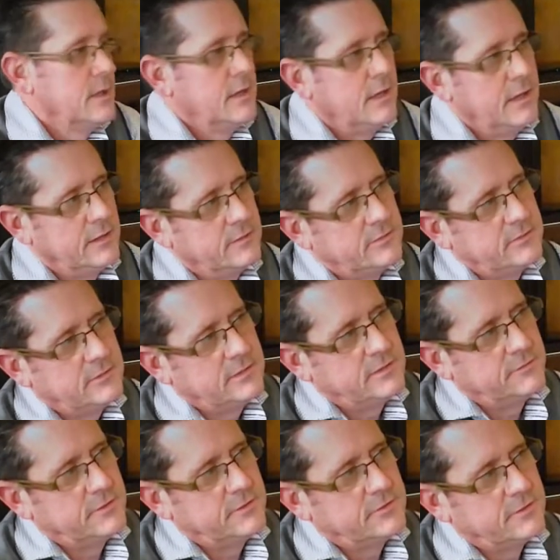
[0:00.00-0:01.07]
and see
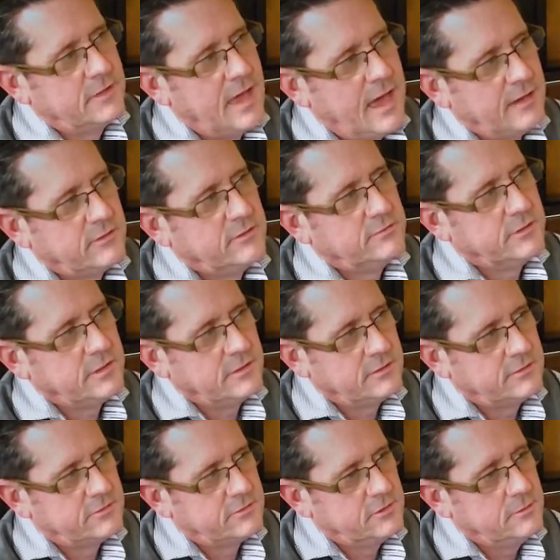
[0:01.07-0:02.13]
if it's actively
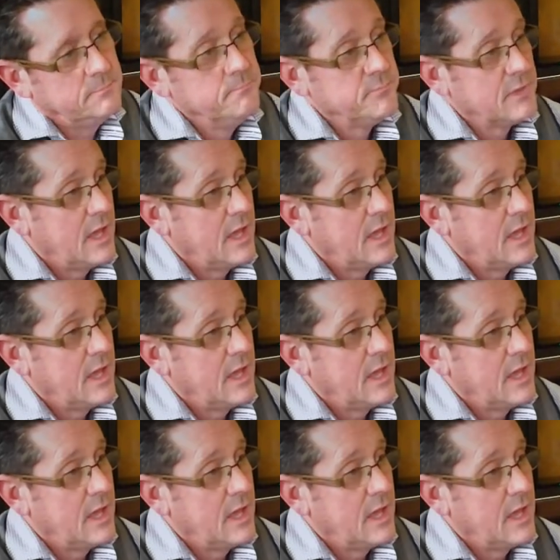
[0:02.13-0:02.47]
listed,